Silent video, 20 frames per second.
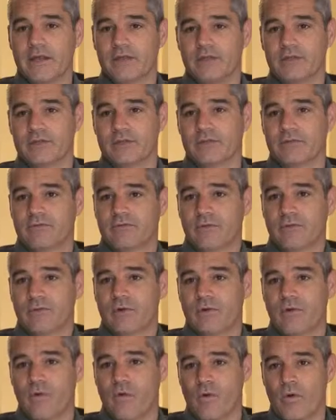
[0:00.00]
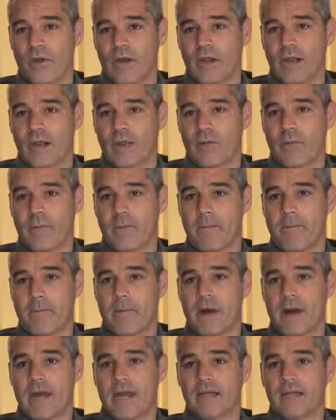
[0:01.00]
use it for recording
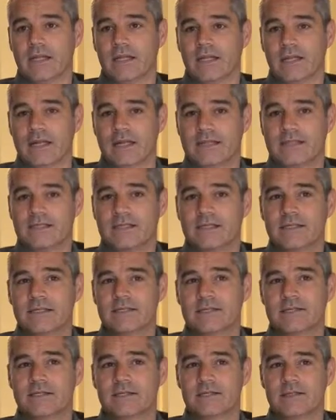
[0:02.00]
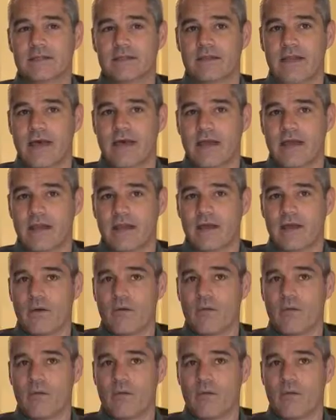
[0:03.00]
my lessons that I